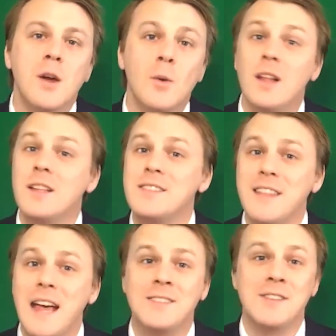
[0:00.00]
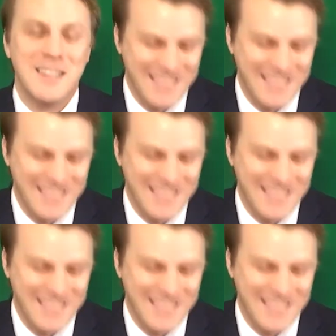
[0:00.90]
Well, isn't that so?